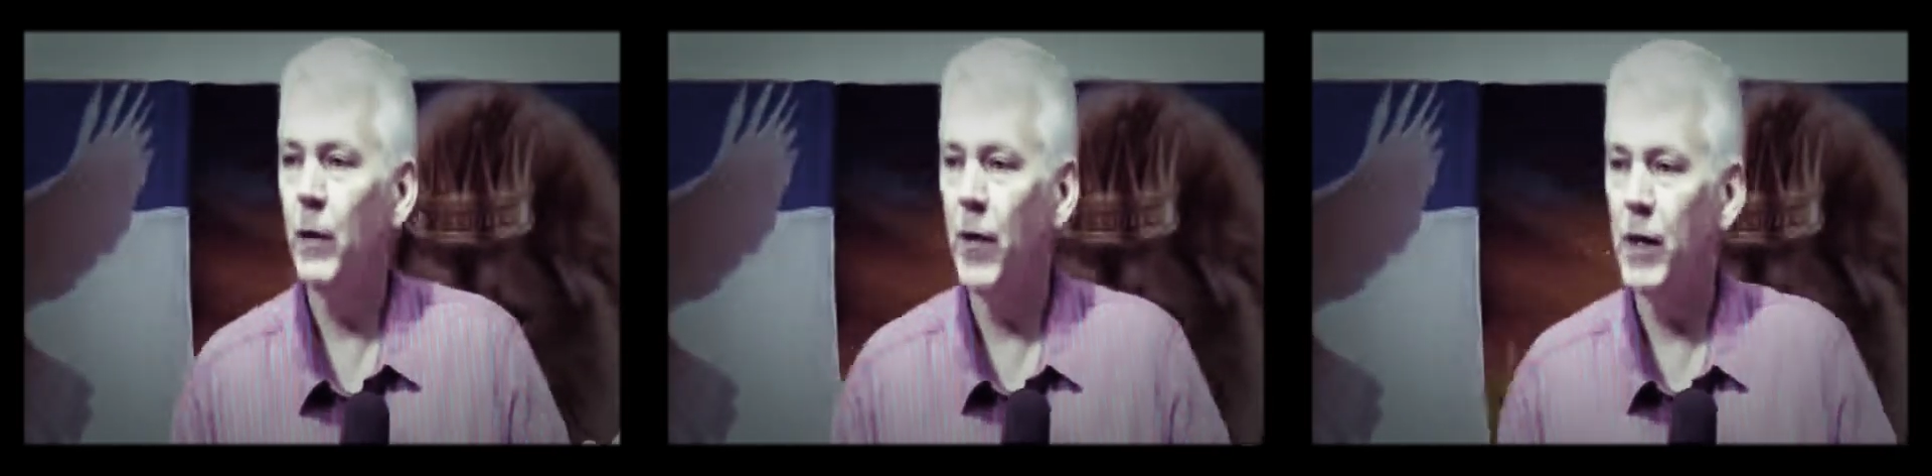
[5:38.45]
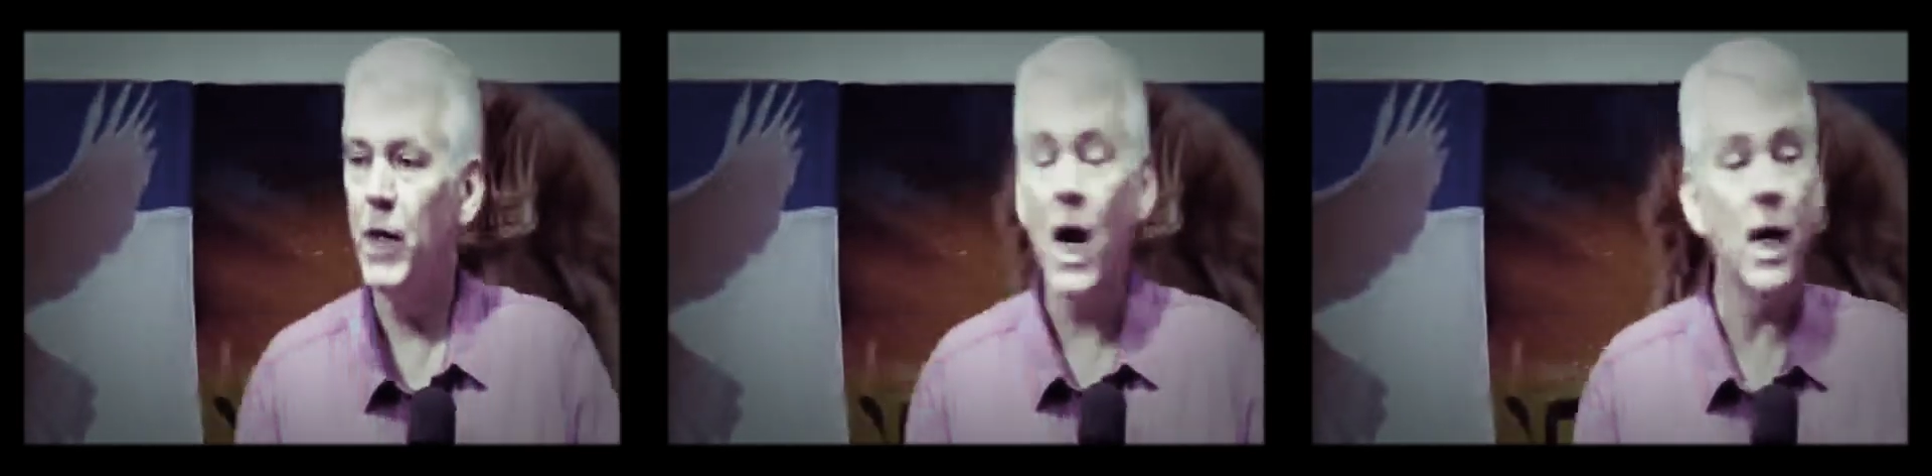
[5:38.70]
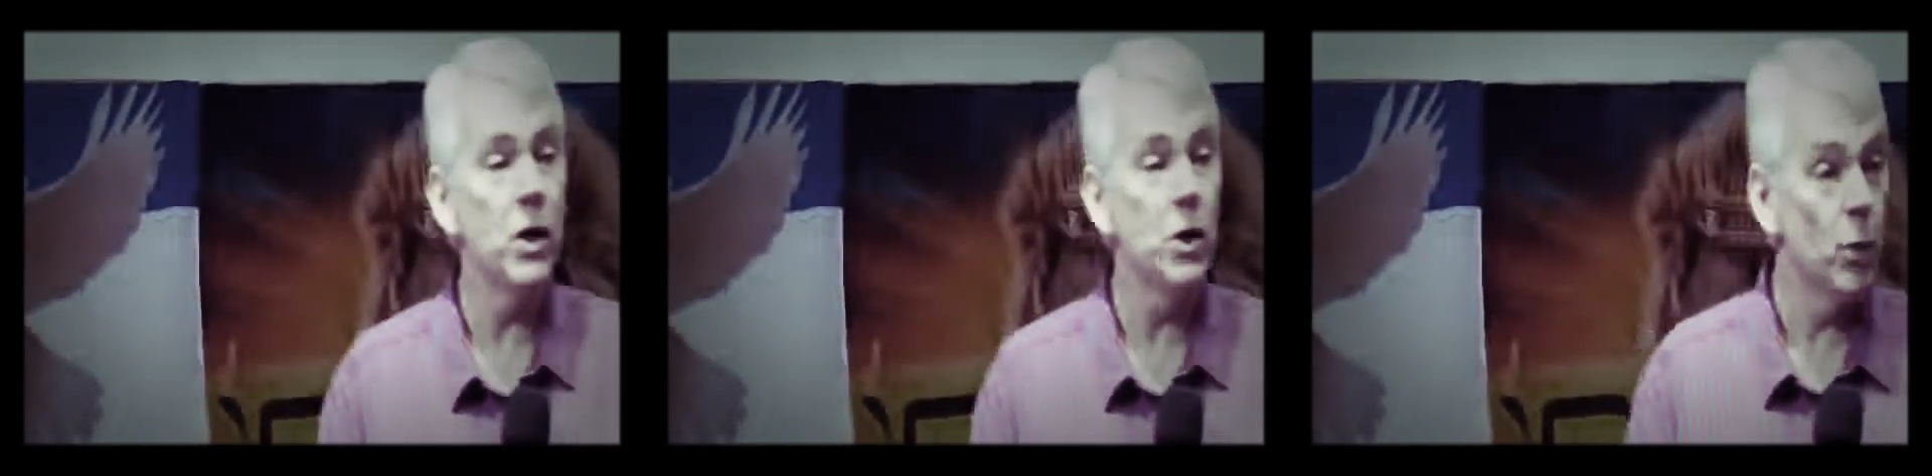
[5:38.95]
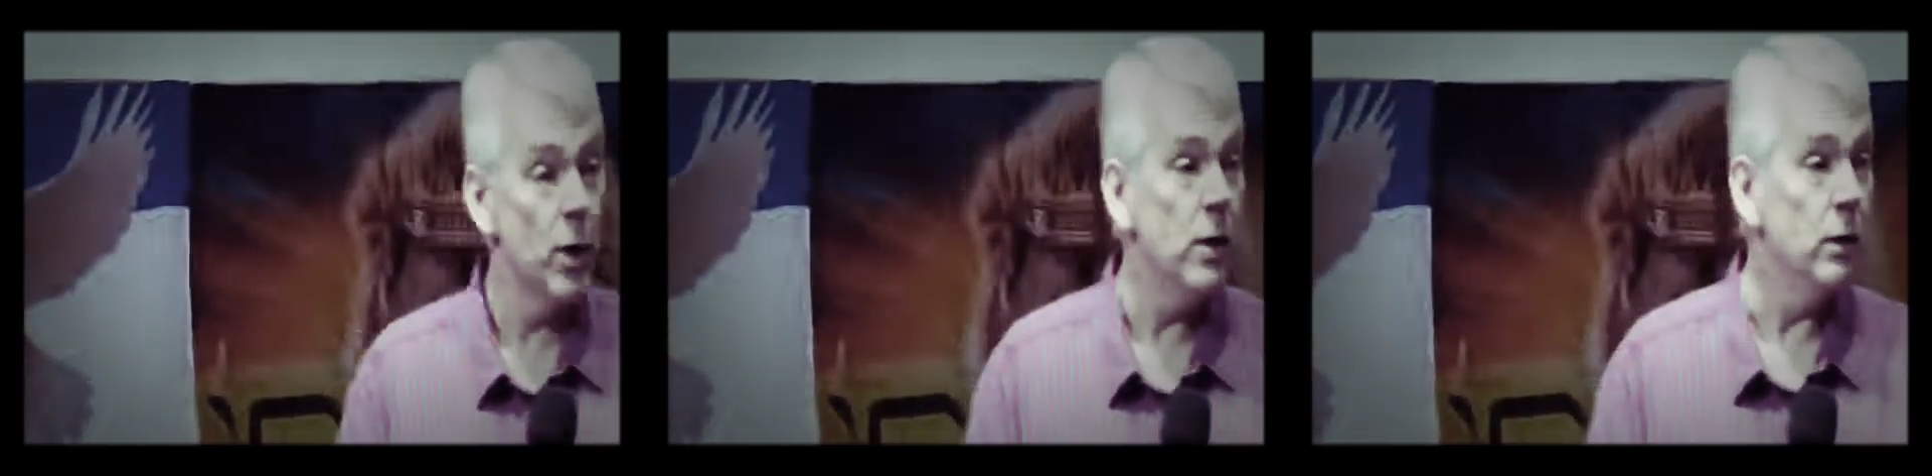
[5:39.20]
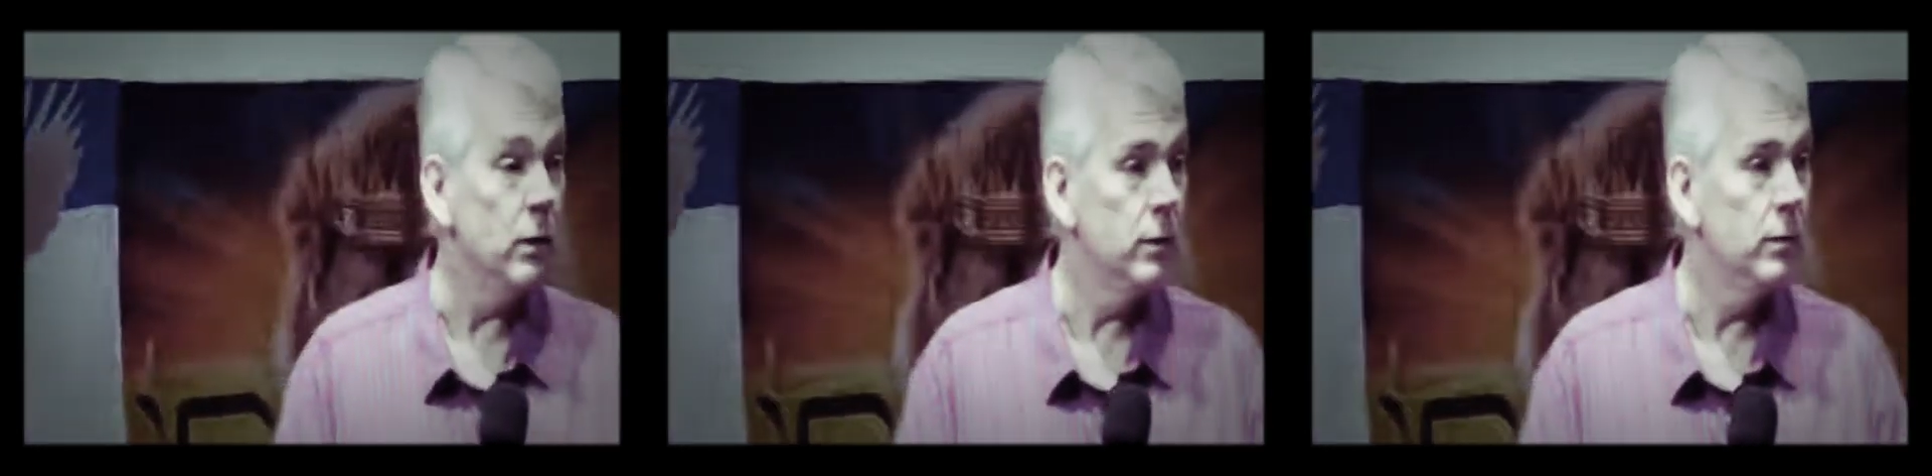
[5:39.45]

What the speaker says: that God is real.